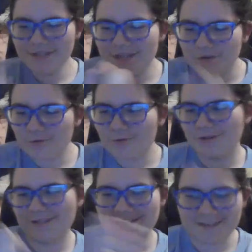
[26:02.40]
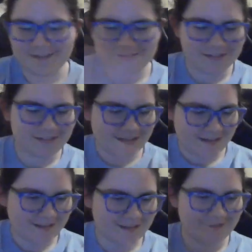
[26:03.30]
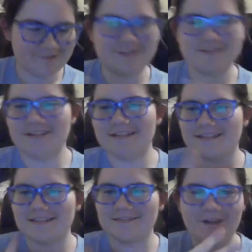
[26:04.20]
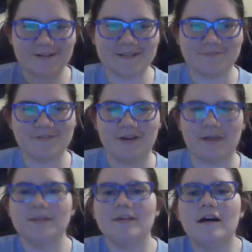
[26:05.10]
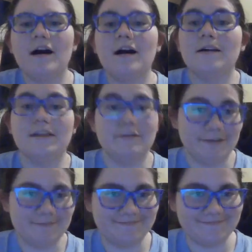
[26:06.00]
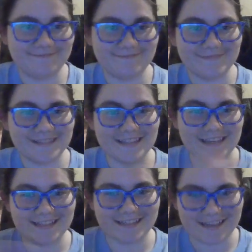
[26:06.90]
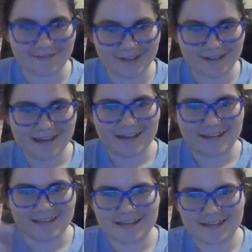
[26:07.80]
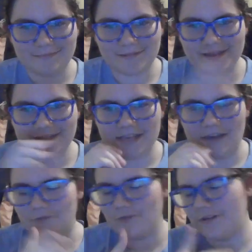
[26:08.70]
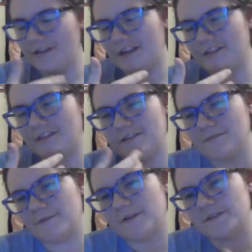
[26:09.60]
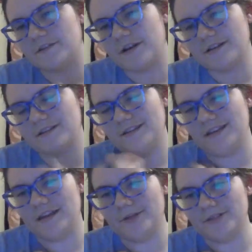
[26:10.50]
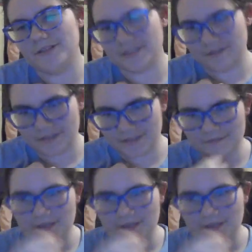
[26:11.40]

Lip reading: cool because he sounds just like the original and it's Noctis, but okay. Anyway, 97 takes place after the death of Professor X in the animated series,